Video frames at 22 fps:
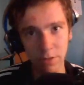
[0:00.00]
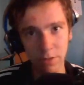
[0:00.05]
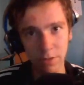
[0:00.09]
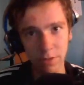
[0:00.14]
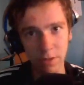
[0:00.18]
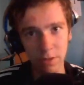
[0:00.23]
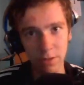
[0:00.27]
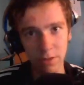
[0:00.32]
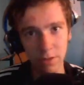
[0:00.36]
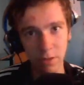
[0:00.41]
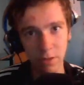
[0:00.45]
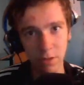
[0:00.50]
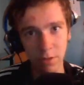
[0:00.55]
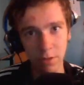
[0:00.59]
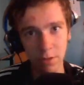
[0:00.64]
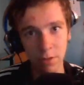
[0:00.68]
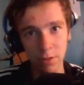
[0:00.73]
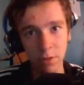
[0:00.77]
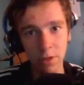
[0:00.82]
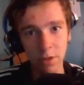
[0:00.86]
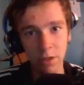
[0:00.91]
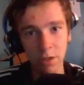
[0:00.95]
At this
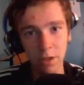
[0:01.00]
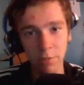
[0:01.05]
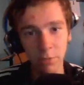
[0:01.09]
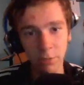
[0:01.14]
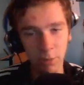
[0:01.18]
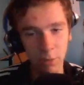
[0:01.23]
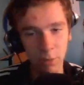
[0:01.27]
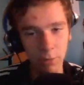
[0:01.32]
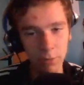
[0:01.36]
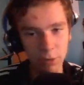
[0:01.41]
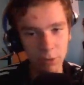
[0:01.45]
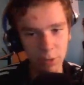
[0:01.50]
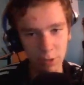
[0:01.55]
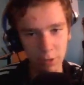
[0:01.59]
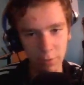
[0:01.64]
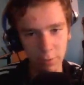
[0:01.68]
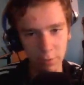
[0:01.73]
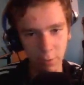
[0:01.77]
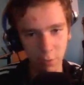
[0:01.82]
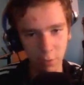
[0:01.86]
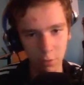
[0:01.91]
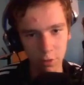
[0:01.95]
stage, if you are using
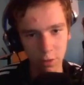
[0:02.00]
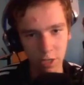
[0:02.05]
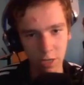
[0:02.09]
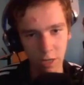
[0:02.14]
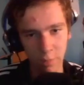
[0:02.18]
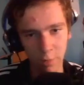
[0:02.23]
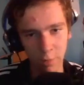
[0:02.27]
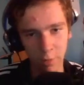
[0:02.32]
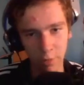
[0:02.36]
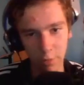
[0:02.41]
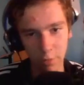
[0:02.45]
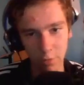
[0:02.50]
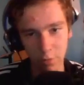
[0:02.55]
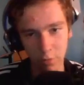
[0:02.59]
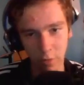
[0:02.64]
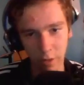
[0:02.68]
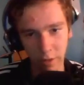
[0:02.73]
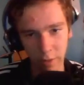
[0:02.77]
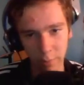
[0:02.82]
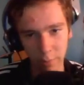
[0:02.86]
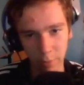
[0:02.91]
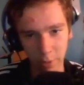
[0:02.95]
the forge hammer to
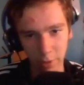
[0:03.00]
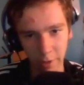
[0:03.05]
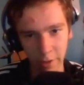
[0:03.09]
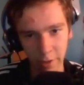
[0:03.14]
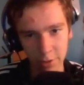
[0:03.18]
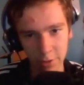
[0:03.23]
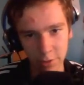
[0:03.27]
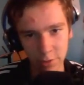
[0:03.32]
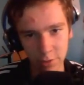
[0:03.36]
make plates,